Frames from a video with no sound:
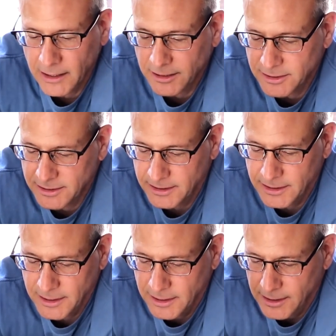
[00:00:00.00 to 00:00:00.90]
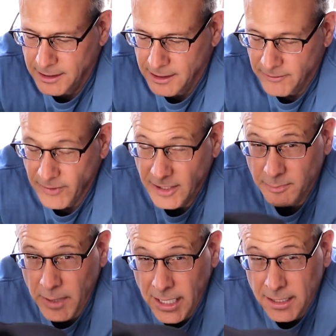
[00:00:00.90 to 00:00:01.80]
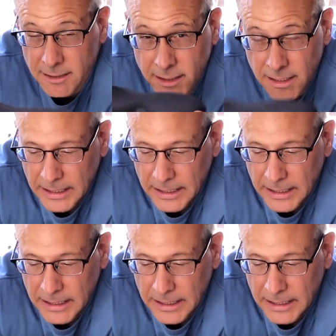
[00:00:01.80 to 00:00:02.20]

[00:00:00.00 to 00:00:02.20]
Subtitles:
This face mask,